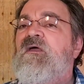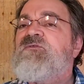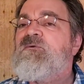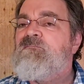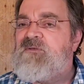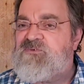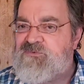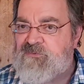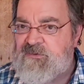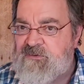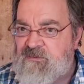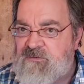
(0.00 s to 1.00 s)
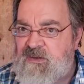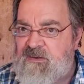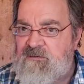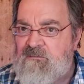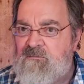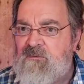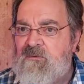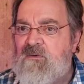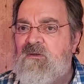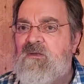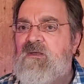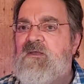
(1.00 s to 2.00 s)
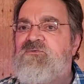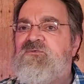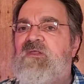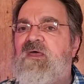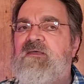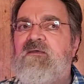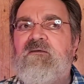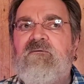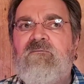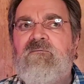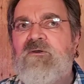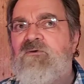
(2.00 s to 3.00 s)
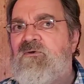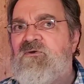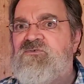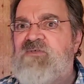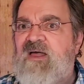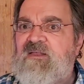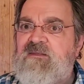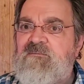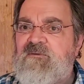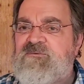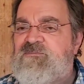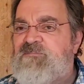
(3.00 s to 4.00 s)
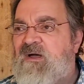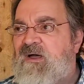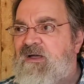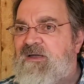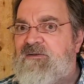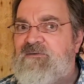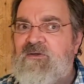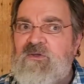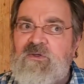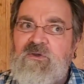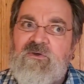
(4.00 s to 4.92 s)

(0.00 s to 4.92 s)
It's a mystery, okay? It's like we don't know exactly what's behind